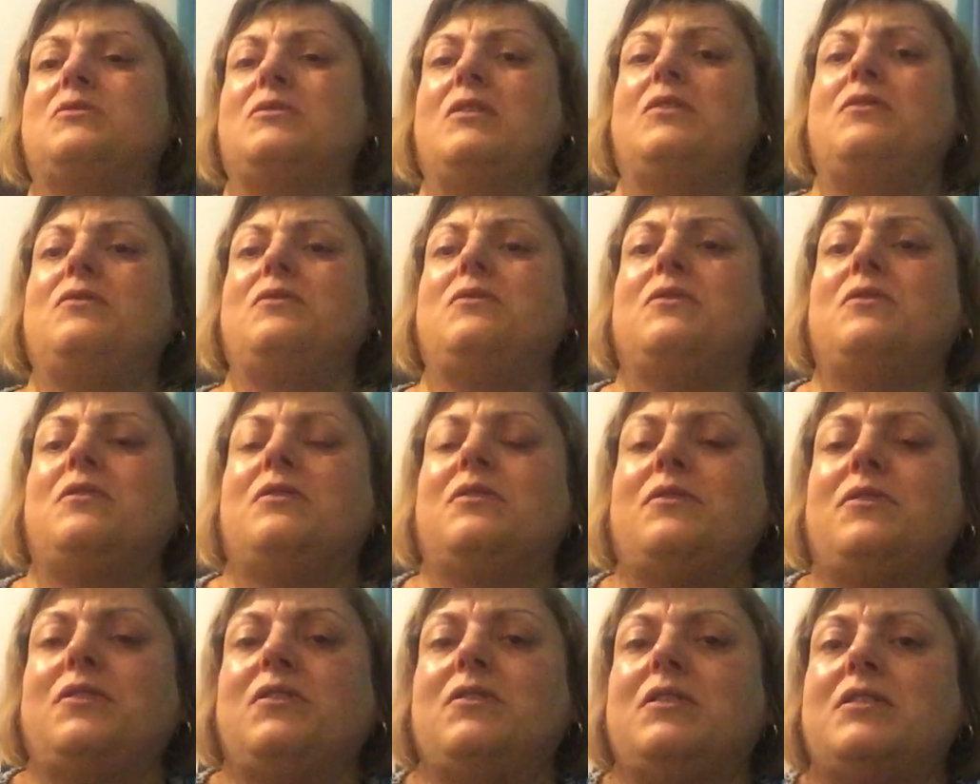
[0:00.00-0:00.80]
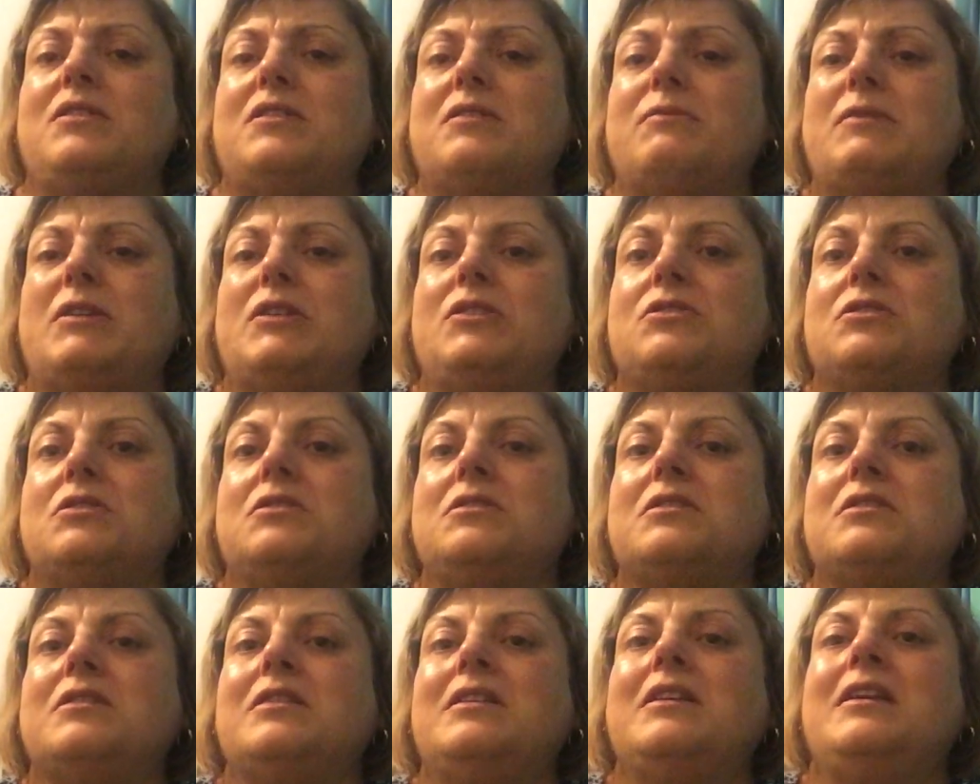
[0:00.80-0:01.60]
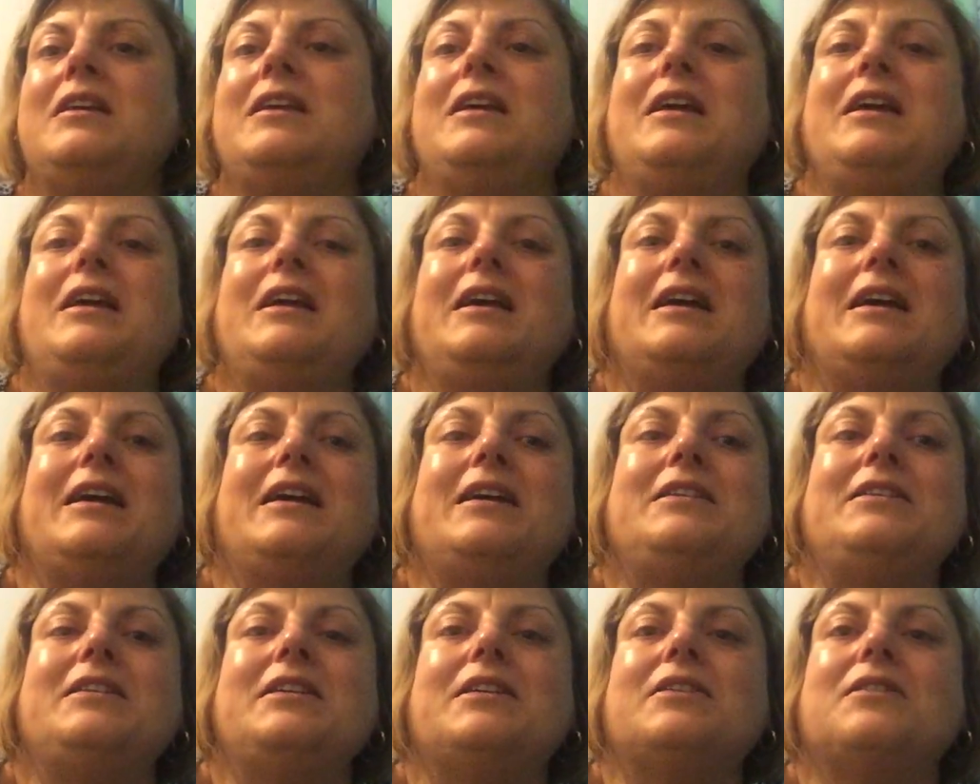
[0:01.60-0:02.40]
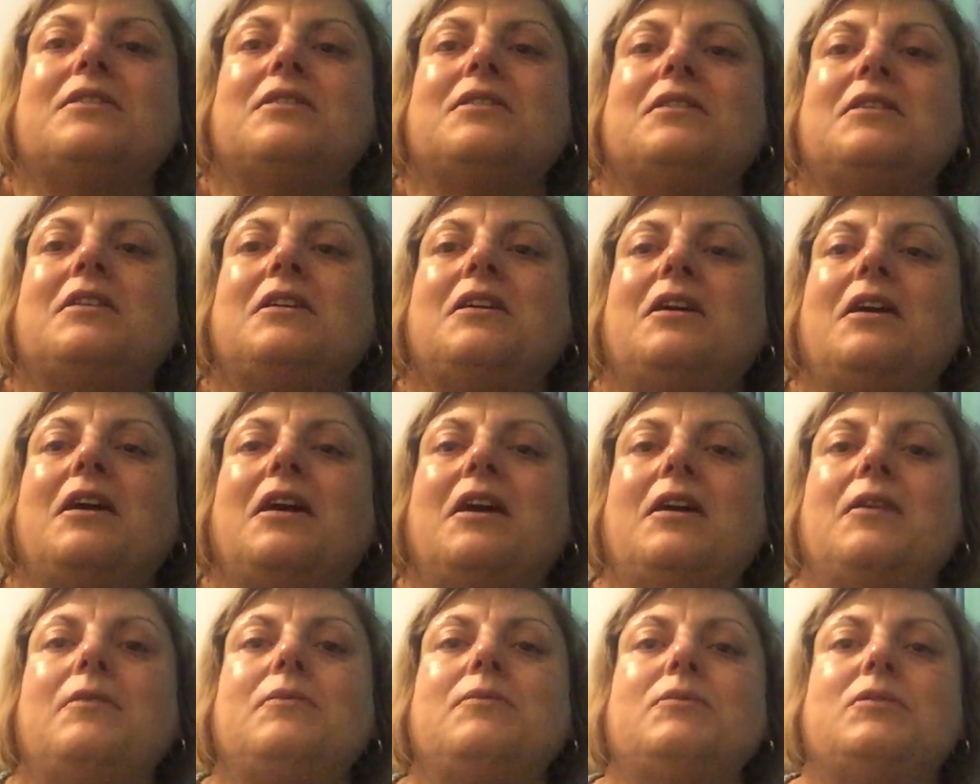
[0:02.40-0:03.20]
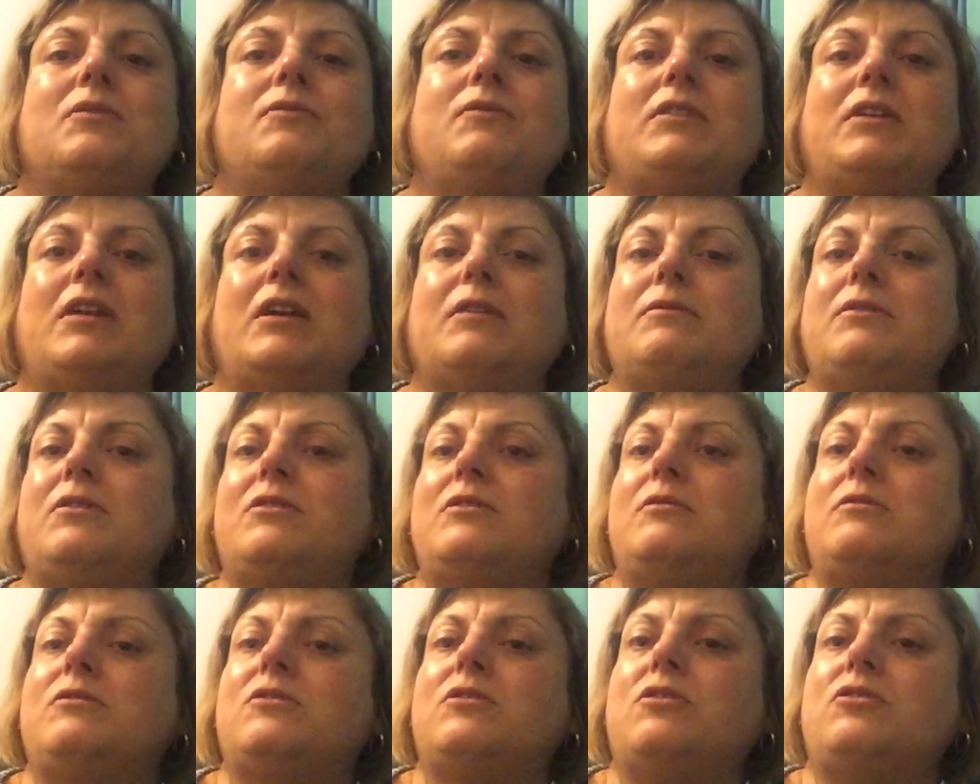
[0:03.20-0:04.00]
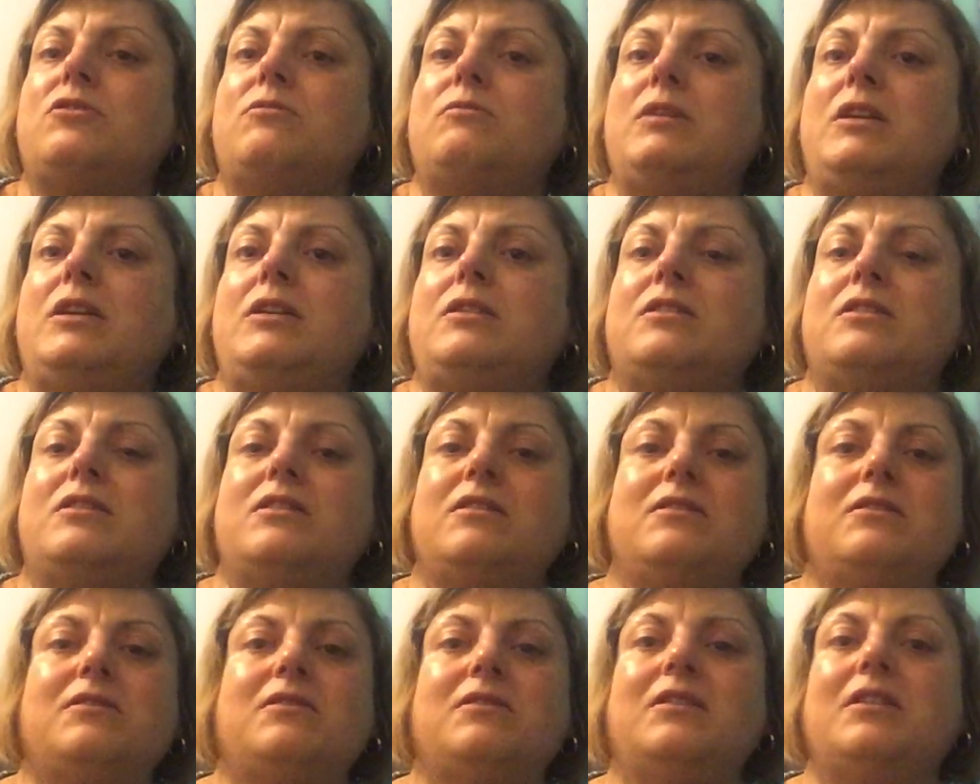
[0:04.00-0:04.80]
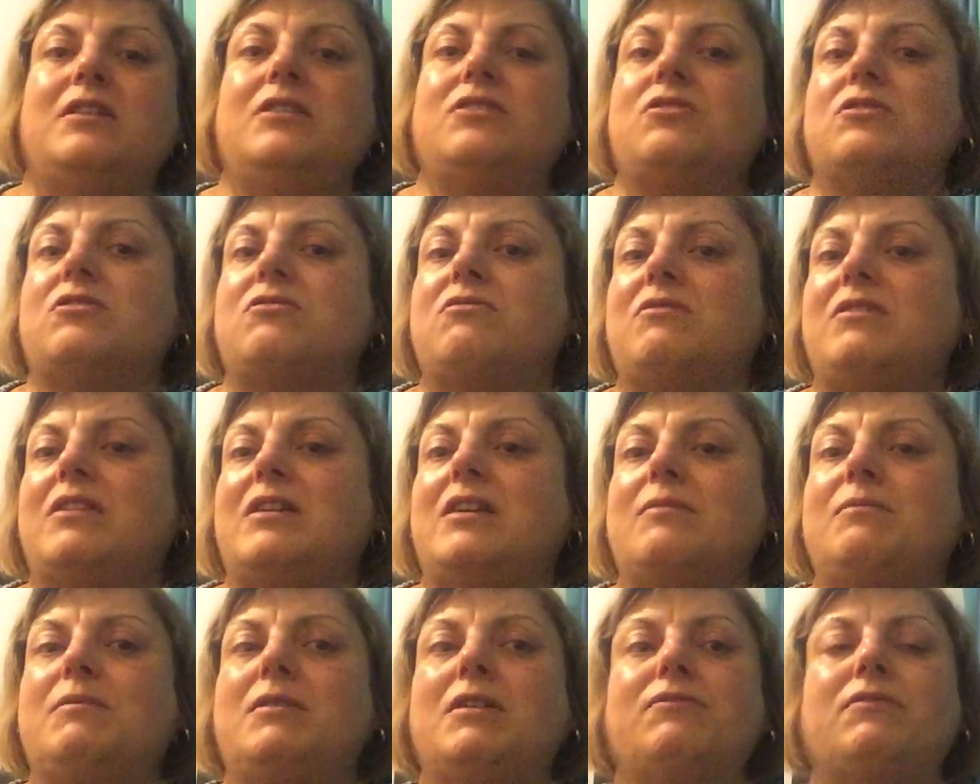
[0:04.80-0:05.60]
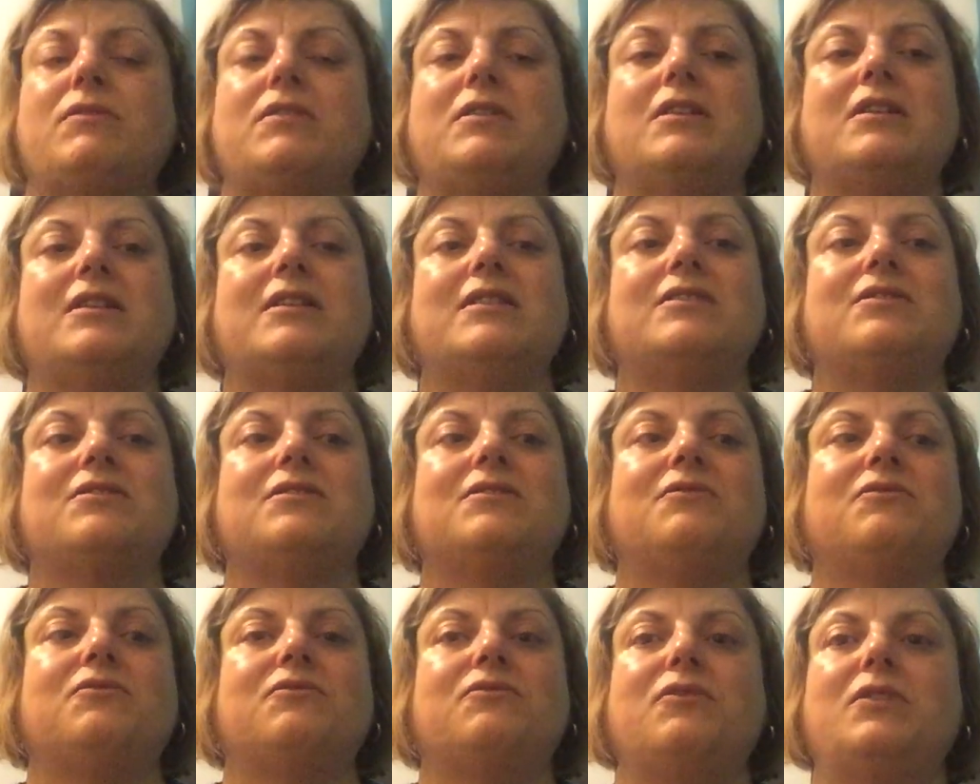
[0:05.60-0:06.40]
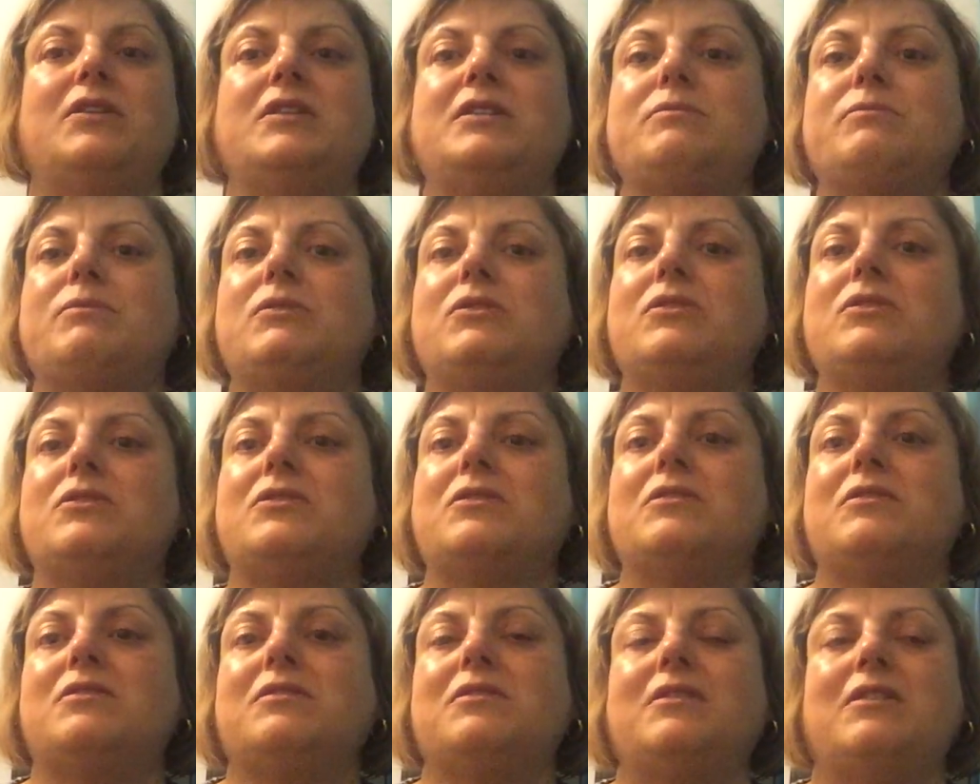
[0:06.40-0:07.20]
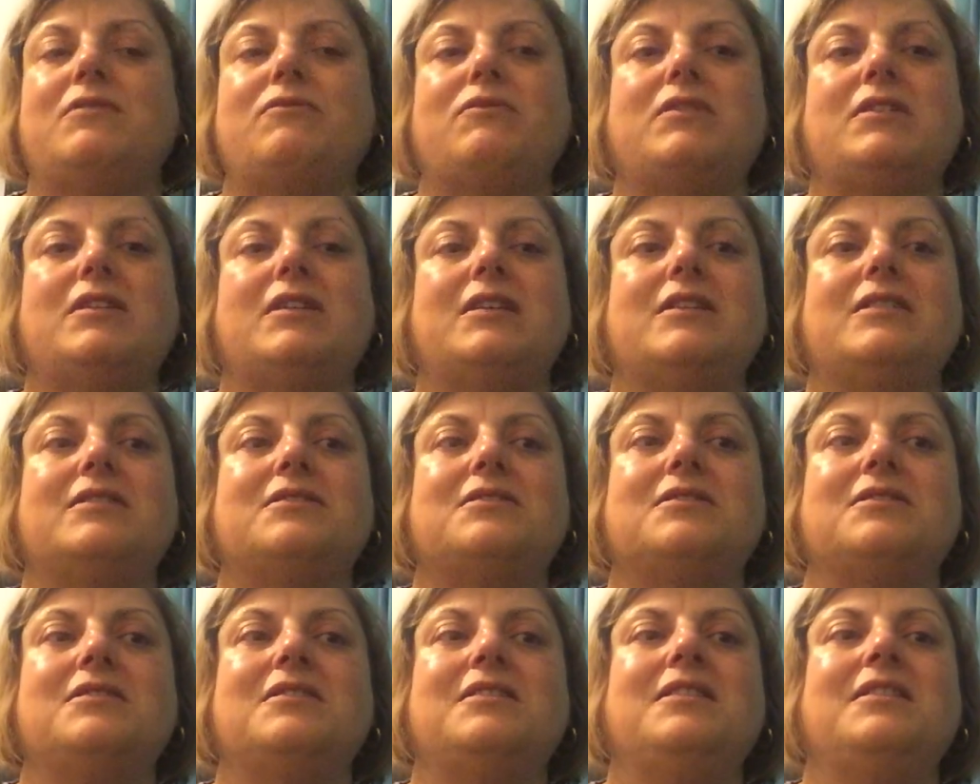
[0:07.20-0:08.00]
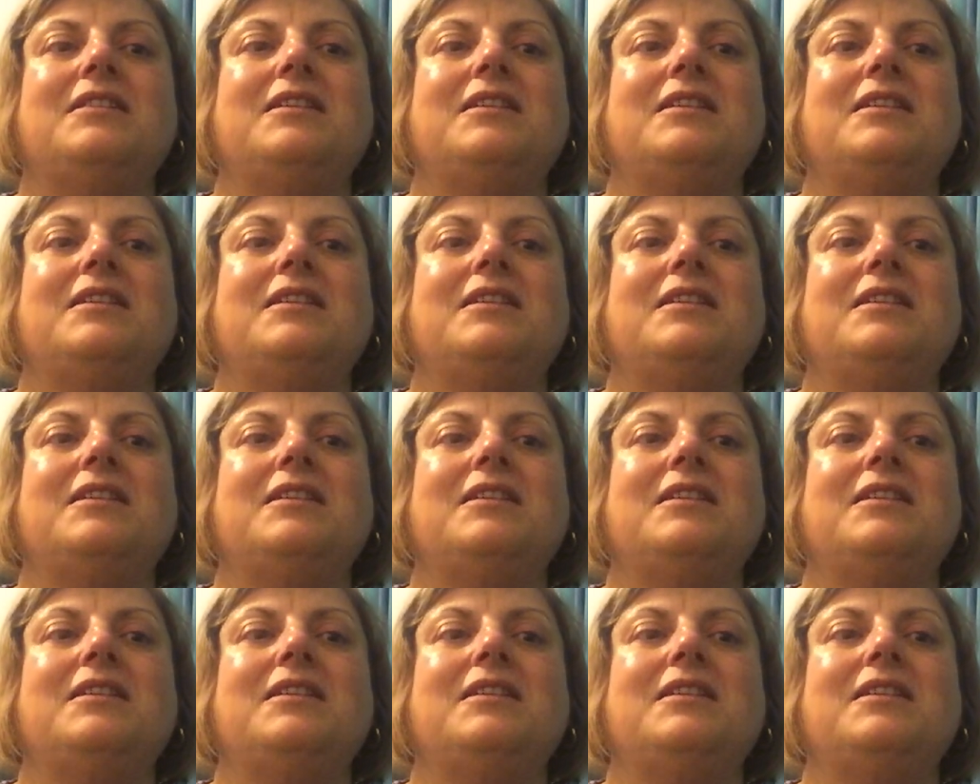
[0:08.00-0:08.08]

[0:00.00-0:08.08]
as well, a few things I mentioned. And yeah, don't forget I'm all on social media, Instagram, Love Cares, Facebook, Love Cares,